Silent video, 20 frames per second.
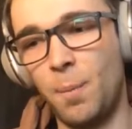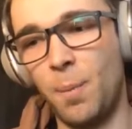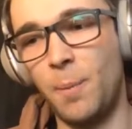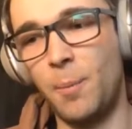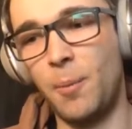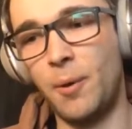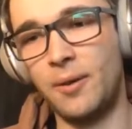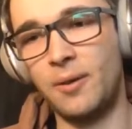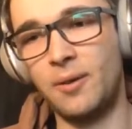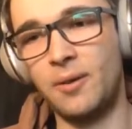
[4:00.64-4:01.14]

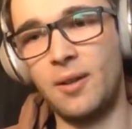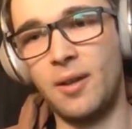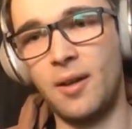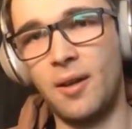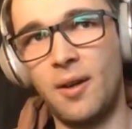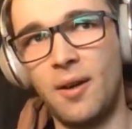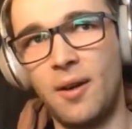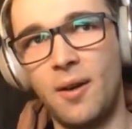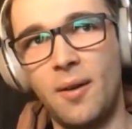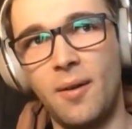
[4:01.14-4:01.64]
But
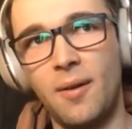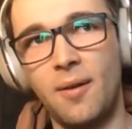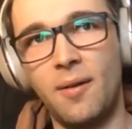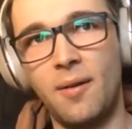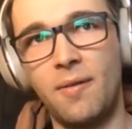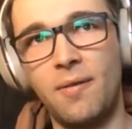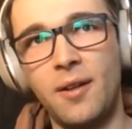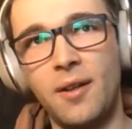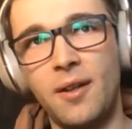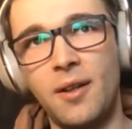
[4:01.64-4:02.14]
the
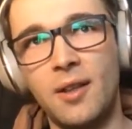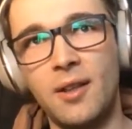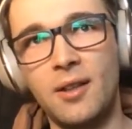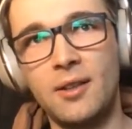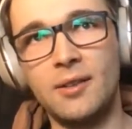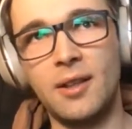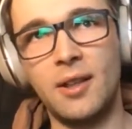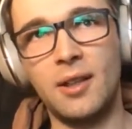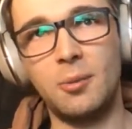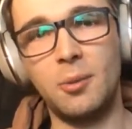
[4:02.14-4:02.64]
thing
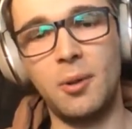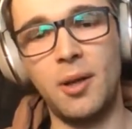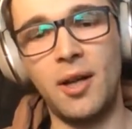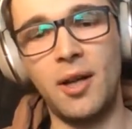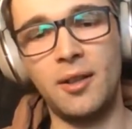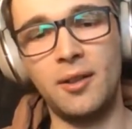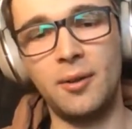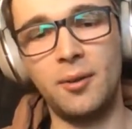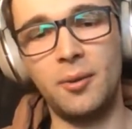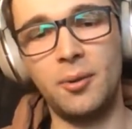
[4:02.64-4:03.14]
is that we
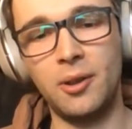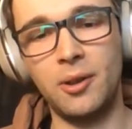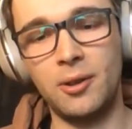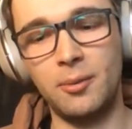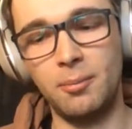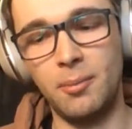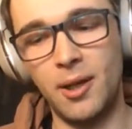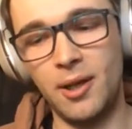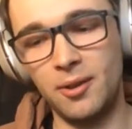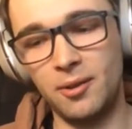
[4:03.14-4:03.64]
had to do it
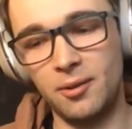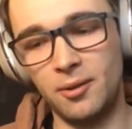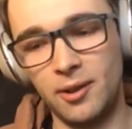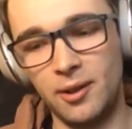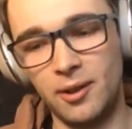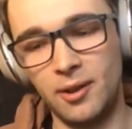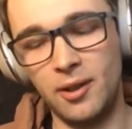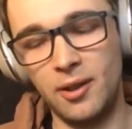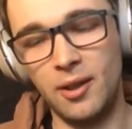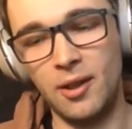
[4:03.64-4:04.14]

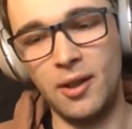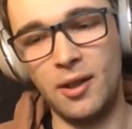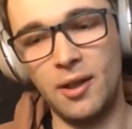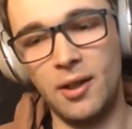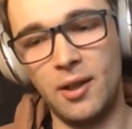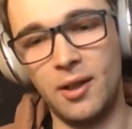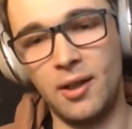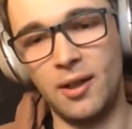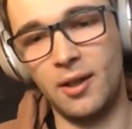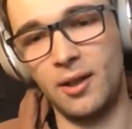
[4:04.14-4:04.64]
manually.
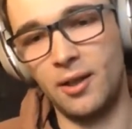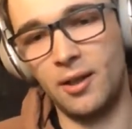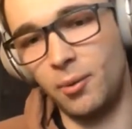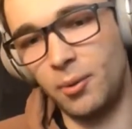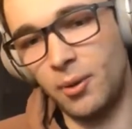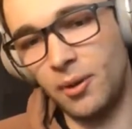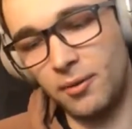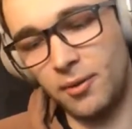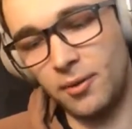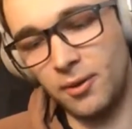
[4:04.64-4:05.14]

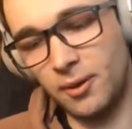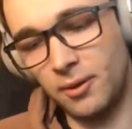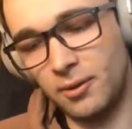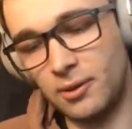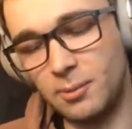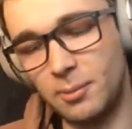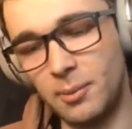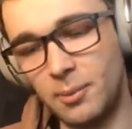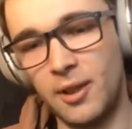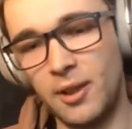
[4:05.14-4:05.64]
Review
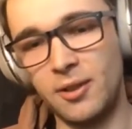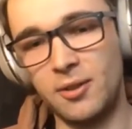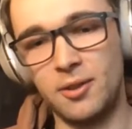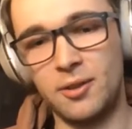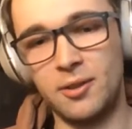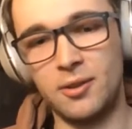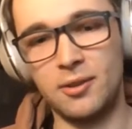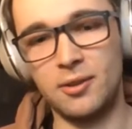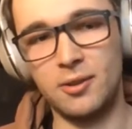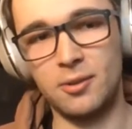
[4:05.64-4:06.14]
those
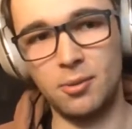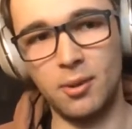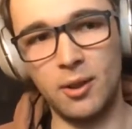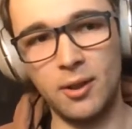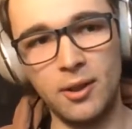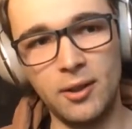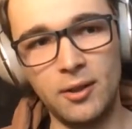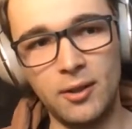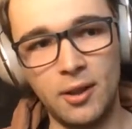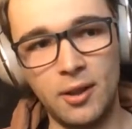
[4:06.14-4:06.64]
pages, write
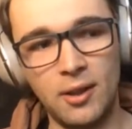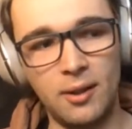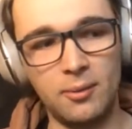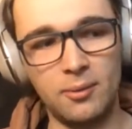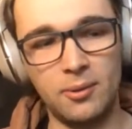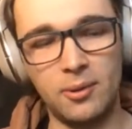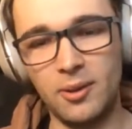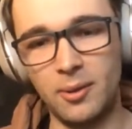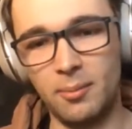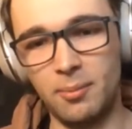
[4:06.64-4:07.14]
it down
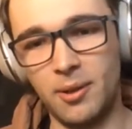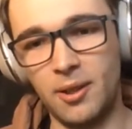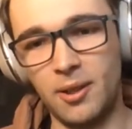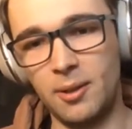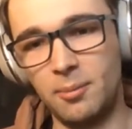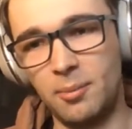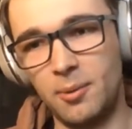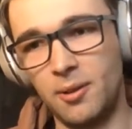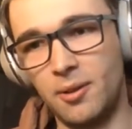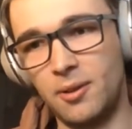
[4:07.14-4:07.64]
on the
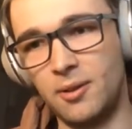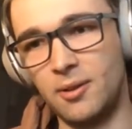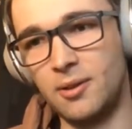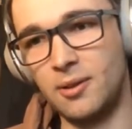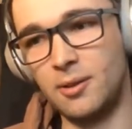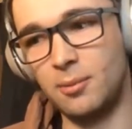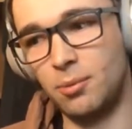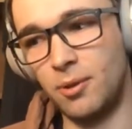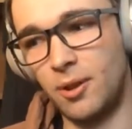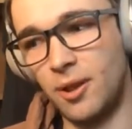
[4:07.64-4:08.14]
paper in
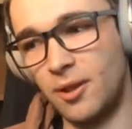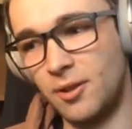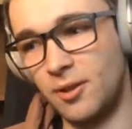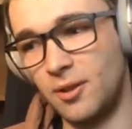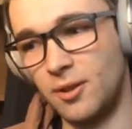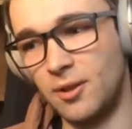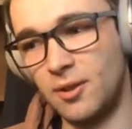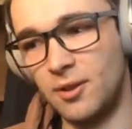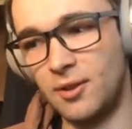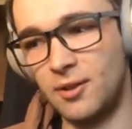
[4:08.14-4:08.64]

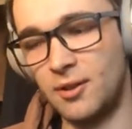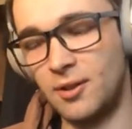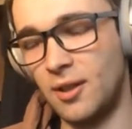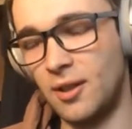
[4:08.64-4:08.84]
spreadsheets.